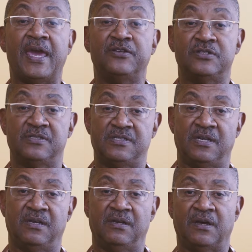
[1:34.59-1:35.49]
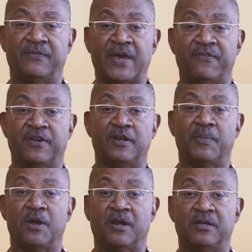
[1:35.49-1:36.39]
agency of African
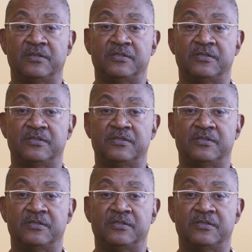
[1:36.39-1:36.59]
Americans.